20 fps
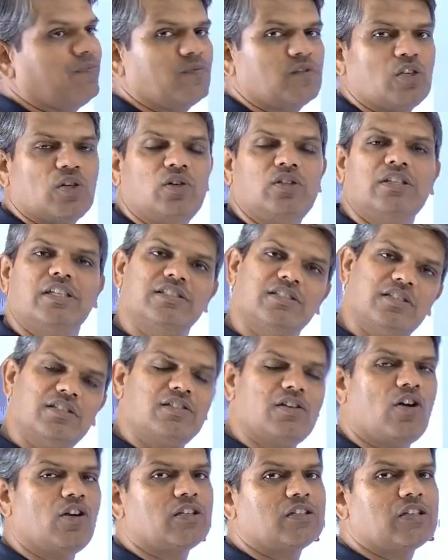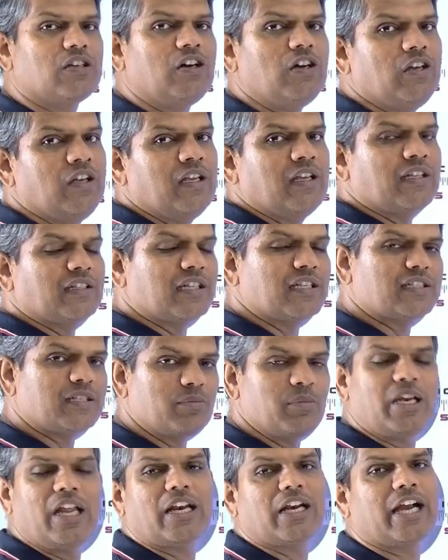So this is also the
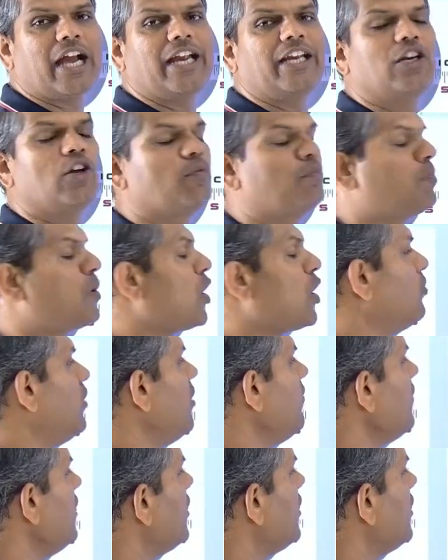similar kind of problem,